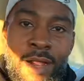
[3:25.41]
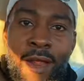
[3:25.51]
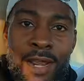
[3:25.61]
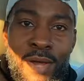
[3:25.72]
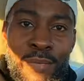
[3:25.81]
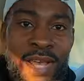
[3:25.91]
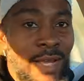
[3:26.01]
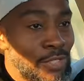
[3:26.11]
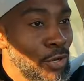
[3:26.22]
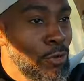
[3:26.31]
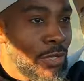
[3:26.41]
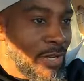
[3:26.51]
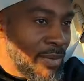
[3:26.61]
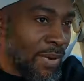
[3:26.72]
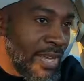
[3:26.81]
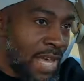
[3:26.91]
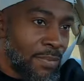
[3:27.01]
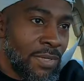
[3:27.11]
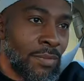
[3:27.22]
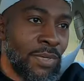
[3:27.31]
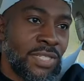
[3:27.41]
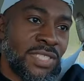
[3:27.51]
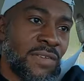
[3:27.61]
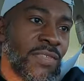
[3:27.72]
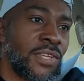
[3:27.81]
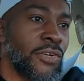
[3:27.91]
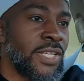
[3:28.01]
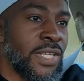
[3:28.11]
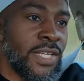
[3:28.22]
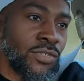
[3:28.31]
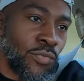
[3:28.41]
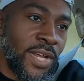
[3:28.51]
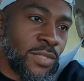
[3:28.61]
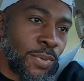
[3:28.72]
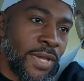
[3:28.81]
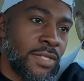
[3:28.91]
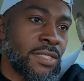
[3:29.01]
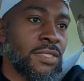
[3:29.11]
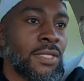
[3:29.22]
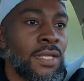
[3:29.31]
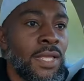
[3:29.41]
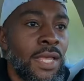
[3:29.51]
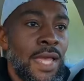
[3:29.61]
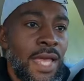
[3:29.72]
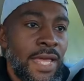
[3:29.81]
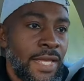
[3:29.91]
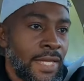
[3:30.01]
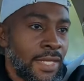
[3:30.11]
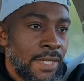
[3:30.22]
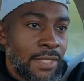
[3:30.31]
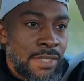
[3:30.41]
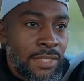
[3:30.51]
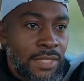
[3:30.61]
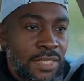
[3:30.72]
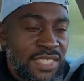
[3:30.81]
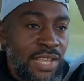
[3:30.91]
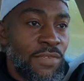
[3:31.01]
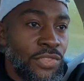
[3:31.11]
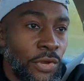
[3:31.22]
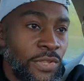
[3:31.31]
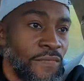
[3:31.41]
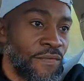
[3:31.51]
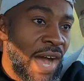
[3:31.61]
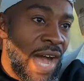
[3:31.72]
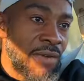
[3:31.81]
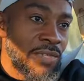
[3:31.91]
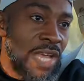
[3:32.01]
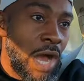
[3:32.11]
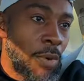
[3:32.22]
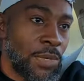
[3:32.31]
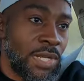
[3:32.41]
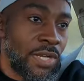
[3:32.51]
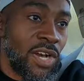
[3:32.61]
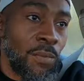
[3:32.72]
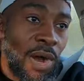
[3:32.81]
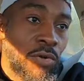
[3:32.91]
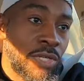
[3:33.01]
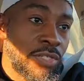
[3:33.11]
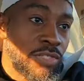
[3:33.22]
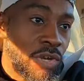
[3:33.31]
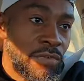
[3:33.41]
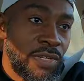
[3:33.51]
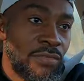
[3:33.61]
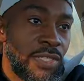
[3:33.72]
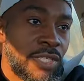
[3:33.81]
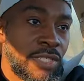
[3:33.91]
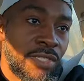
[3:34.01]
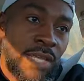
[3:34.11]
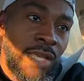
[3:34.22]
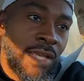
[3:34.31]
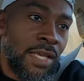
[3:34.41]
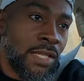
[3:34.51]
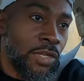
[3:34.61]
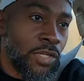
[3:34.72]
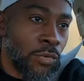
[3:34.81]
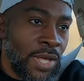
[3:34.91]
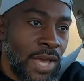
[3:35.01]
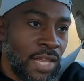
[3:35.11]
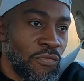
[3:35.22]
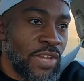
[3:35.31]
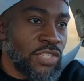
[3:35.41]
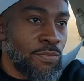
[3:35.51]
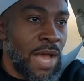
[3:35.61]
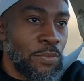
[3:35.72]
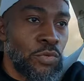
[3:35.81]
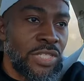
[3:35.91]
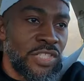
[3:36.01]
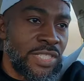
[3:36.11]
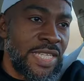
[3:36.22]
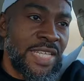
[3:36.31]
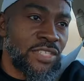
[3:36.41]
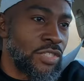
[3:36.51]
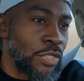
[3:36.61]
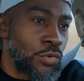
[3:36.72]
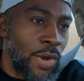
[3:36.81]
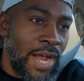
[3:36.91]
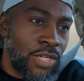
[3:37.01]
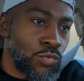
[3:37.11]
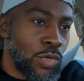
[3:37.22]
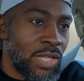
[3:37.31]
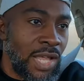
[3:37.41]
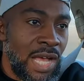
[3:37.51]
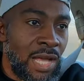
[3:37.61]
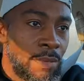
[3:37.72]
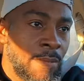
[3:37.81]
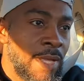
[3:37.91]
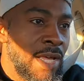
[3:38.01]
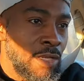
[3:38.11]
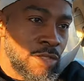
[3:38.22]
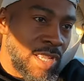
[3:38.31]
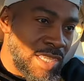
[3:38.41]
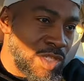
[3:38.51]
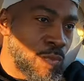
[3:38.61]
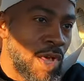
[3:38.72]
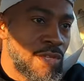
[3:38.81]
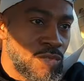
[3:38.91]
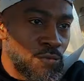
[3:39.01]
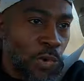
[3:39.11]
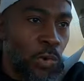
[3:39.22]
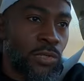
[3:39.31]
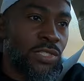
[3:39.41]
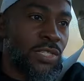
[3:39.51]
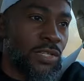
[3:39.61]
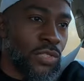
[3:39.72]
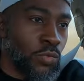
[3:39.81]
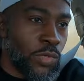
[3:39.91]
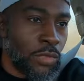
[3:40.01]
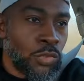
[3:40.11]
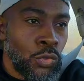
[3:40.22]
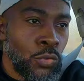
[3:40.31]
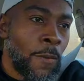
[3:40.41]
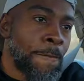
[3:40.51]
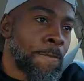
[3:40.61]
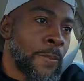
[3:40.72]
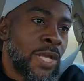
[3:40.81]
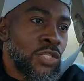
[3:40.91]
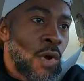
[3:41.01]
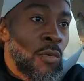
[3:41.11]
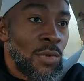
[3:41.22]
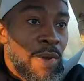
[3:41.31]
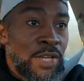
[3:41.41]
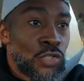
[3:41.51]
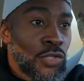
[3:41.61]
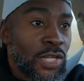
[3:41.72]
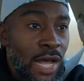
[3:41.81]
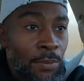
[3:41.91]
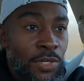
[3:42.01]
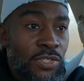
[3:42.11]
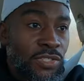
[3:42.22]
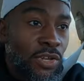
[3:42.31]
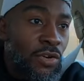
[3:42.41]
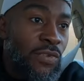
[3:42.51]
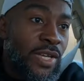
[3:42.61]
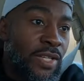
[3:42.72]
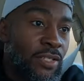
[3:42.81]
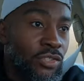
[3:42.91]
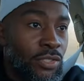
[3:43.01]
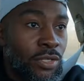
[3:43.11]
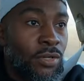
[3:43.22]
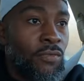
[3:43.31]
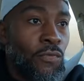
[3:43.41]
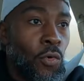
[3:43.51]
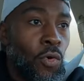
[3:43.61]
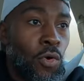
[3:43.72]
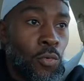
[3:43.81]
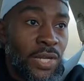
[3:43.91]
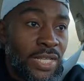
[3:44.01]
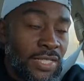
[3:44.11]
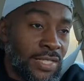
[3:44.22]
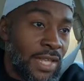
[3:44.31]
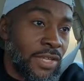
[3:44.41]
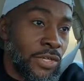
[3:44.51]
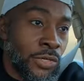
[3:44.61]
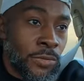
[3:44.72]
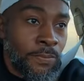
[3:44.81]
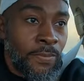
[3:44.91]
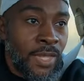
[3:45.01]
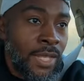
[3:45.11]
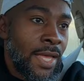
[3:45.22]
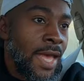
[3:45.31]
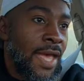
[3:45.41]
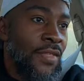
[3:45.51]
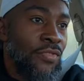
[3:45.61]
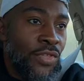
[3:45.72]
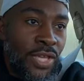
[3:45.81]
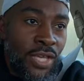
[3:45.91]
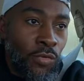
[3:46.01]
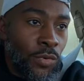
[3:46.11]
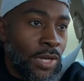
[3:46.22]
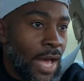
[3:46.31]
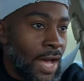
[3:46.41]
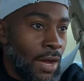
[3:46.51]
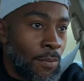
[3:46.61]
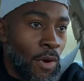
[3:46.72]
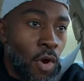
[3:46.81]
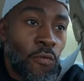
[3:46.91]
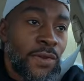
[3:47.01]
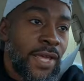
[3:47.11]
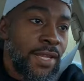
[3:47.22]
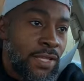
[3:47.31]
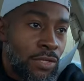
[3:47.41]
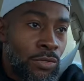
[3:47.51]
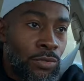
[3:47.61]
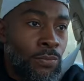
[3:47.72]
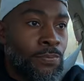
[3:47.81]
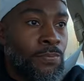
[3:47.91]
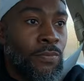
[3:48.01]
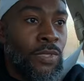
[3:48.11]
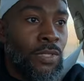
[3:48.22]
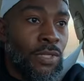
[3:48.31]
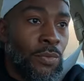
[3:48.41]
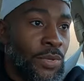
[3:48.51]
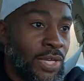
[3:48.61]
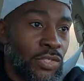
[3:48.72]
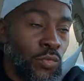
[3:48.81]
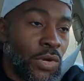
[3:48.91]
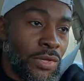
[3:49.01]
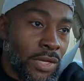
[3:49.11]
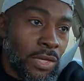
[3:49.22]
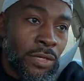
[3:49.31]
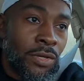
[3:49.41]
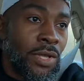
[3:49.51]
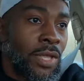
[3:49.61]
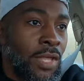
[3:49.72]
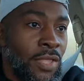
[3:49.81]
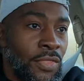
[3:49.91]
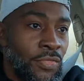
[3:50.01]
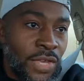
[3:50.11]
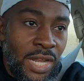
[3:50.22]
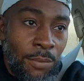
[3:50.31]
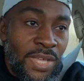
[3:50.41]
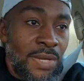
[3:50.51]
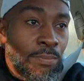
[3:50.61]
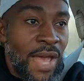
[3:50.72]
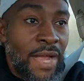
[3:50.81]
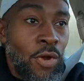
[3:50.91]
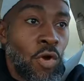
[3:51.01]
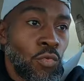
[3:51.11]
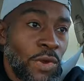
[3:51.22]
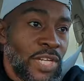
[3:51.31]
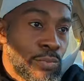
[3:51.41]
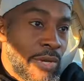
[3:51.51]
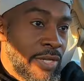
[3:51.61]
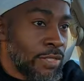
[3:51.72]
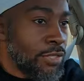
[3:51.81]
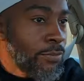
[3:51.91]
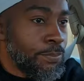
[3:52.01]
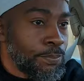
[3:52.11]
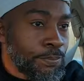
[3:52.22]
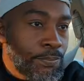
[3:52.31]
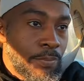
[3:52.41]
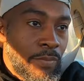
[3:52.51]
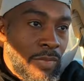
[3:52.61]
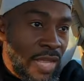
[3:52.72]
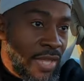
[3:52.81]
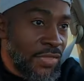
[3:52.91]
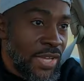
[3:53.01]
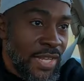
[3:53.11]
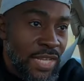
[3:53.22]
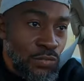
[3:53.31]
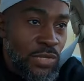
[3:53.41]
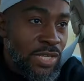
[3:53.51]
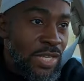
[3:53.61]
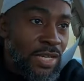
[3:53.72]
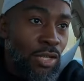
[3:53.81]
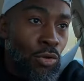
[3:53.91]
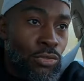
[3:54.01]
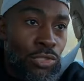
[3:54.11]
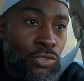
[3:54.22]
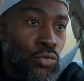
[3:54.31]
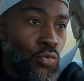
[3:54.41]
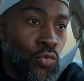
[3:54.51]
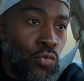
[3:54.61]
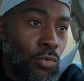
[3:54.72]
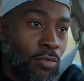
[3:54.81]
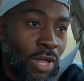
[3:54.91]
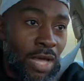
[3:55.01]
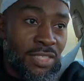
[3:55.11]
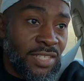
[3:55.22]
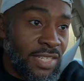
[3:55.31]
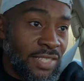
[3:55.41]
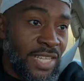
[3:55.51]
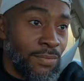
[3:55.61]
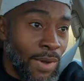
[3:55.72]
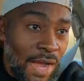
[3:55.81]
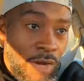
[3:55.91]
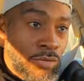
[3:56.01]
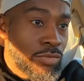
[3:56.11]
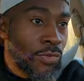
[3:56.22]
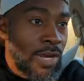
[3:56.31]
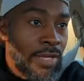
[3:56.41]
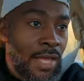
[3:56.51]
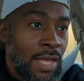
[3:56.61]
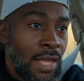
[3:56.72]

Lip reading: All right, I'm back. I told y'all that might happen, but 7:30 is race pace, and 7:35 is how I'm gonna come out conservatively, because looking on that elevation map, you can just see it's just a gradual climb. Looks like it's probably some rollers in there as well, too. So I'm gonna make sure that I'm conserving energy for when it gets to that hill. And then when I'm over that hill, the biggest one there, then I'm getting back on race pace. And then as we get closer to, I'll say 10 miles, right?